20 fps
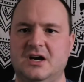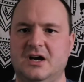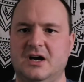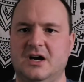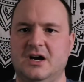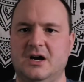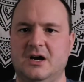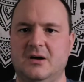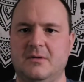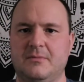
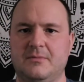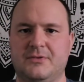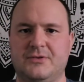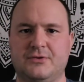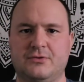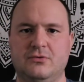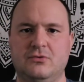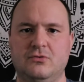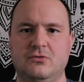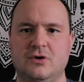um,
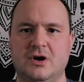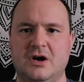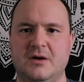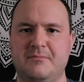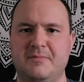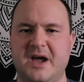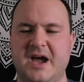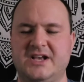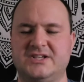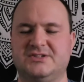through
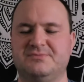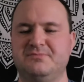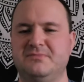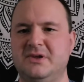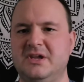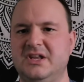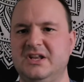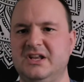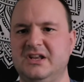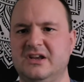uh, mass
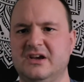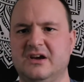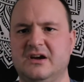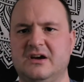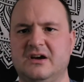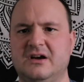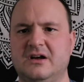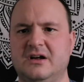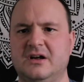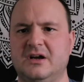
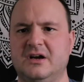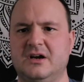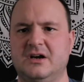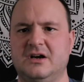media.